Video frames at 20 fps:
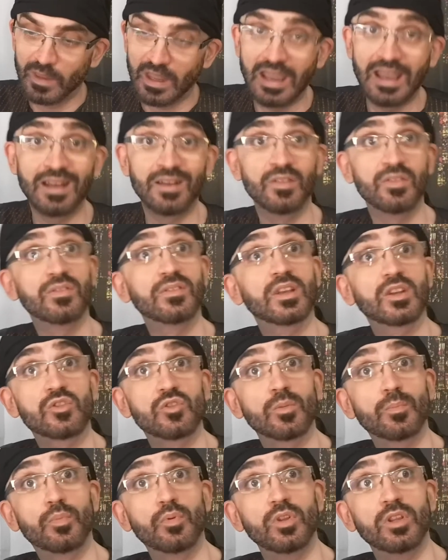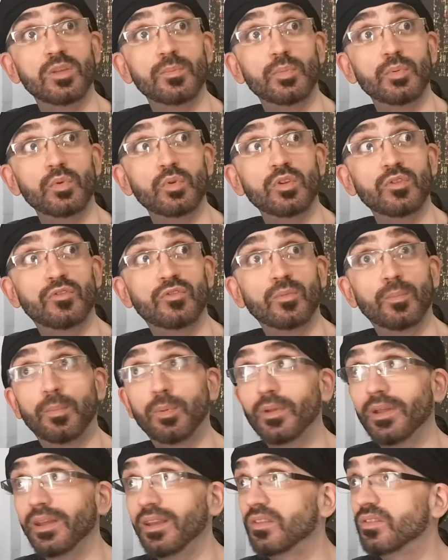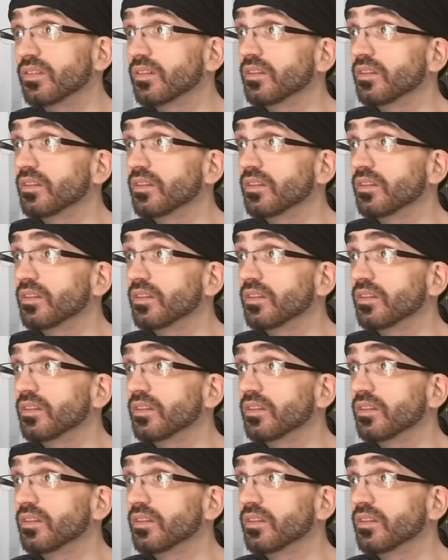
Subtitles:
And it's actually a pretty beautiful place,